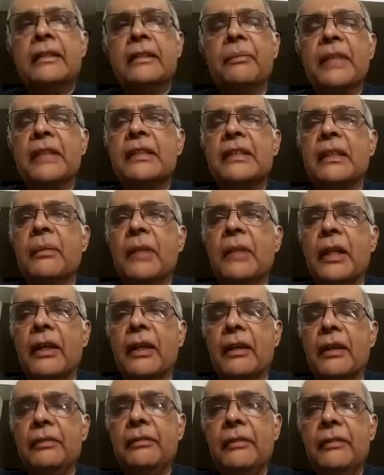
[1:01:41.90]

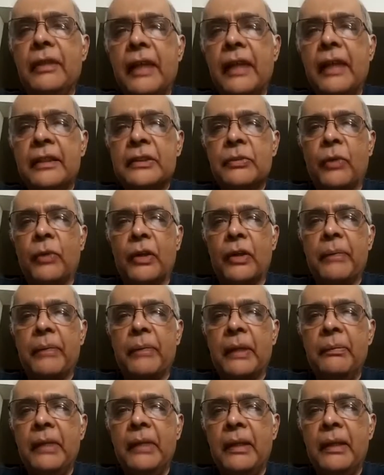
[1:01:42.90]
similar as what
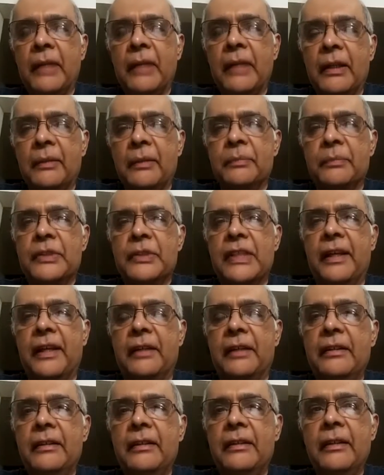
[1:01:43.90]
Padmini Madam
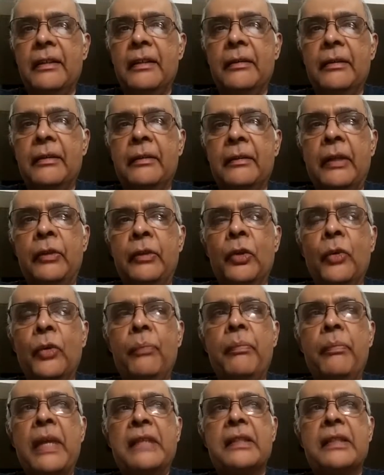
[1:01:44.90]
said. You
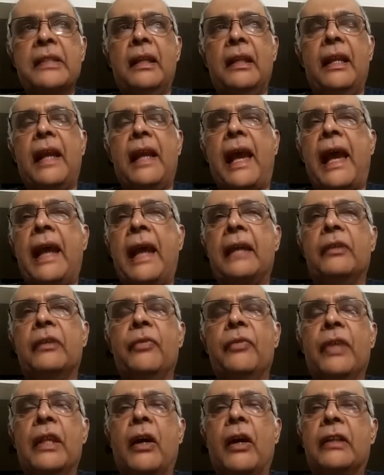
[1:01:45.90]
basically act
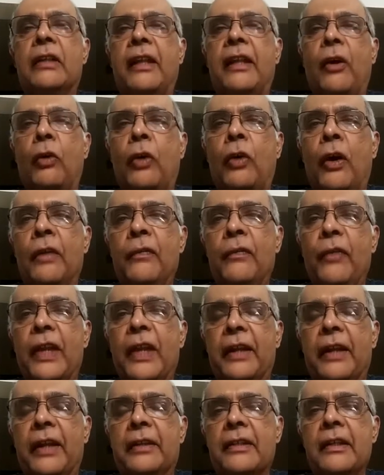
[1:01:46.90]
without
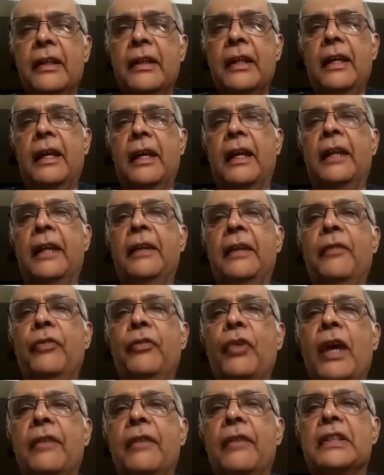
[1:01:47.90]
conflict. And if you
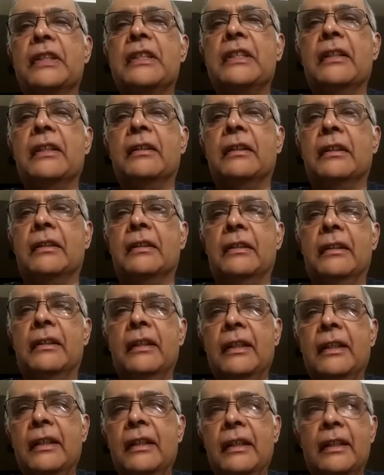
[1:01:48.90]
have a certain
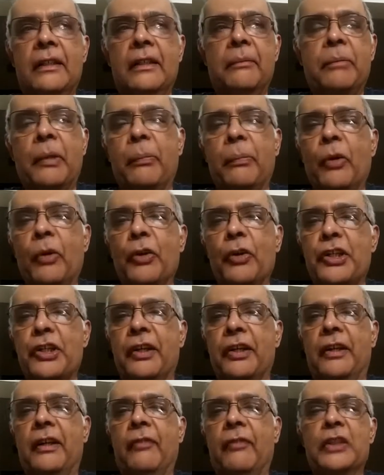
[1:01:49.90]

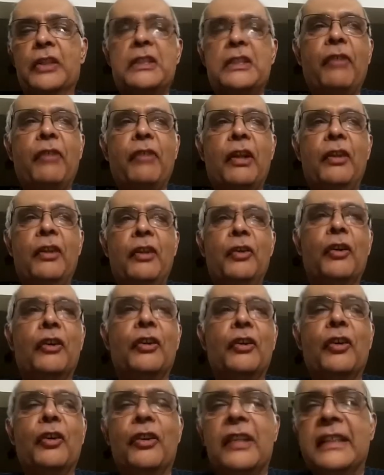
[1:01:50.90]
proportion, first of all, you don't
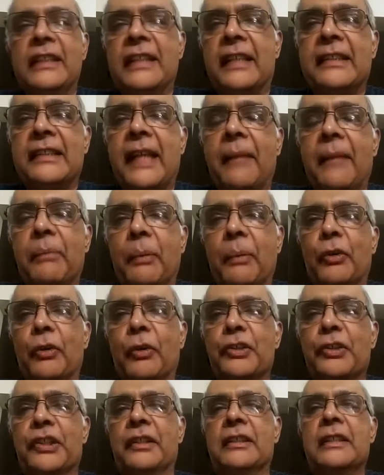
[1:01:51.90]
know these exact
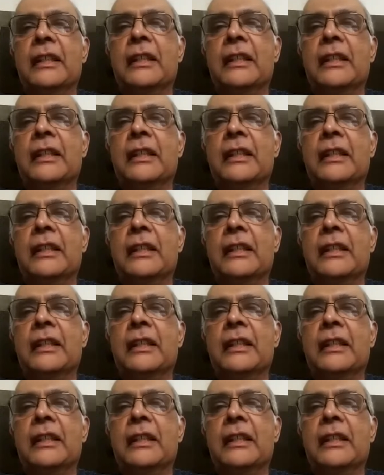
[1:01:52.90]
proportions.